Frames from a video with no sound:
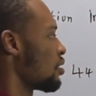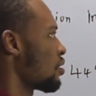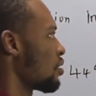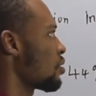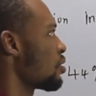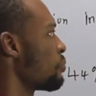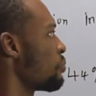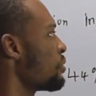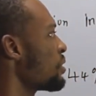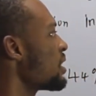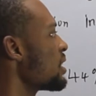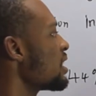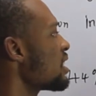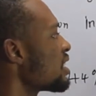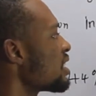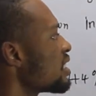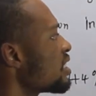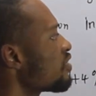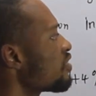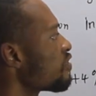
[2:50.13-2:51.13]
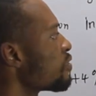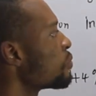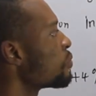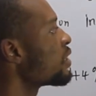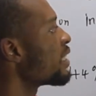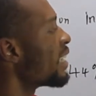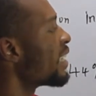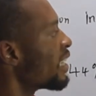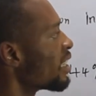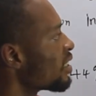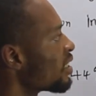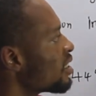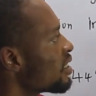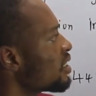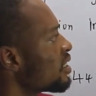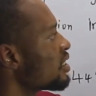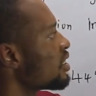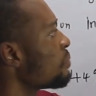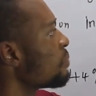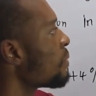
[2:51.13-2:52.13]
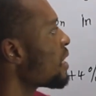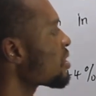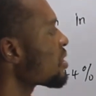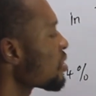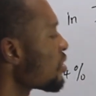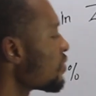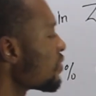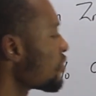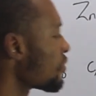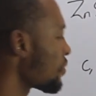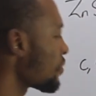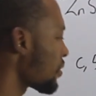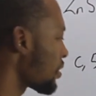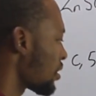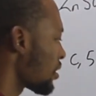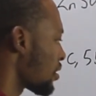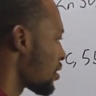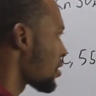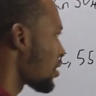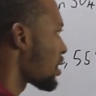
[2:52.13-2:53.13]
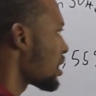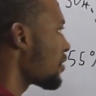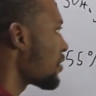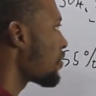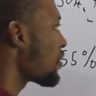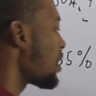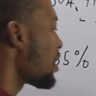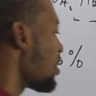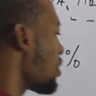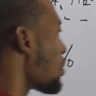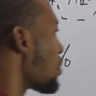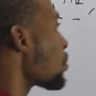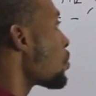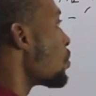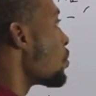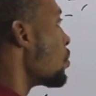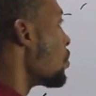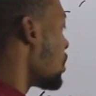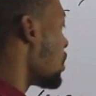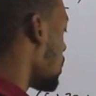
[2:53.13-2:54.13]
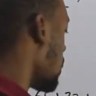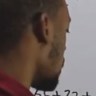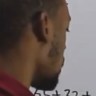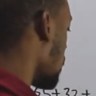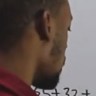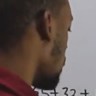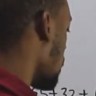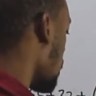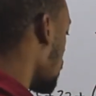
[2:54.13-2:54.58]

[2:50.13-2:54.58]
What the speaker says: So putting it in this formula, the mass of 7H2O is